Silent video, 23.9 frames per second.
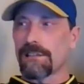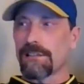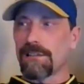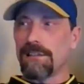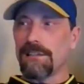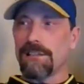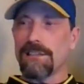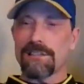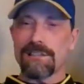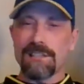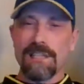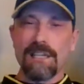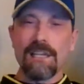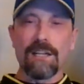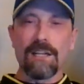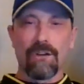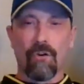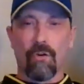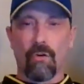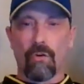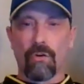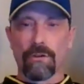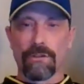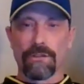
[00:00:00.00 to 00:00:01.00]
he's getting
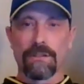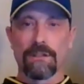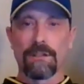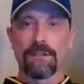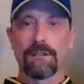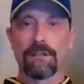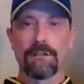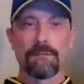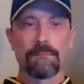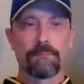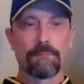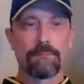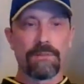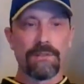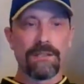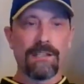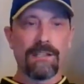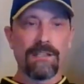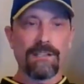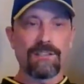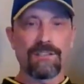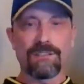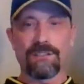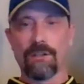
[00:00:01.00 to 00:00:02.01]
older, but
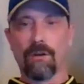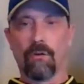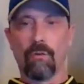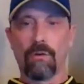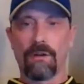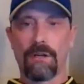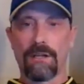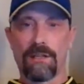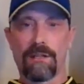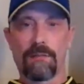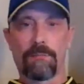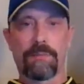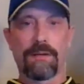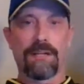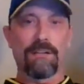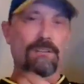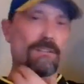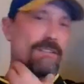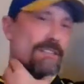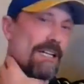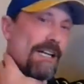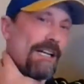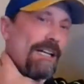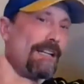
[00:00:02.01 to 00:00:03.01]
he's still one of the
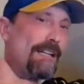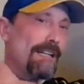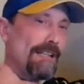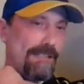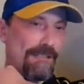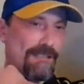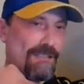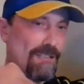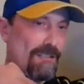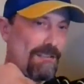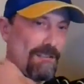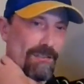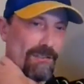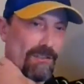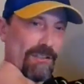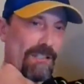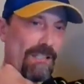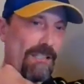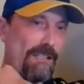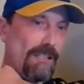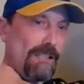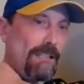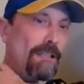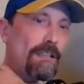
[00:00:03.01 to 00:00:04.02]
better tight ends in the
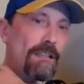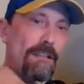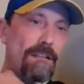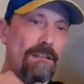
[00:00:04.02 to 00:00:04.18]
league.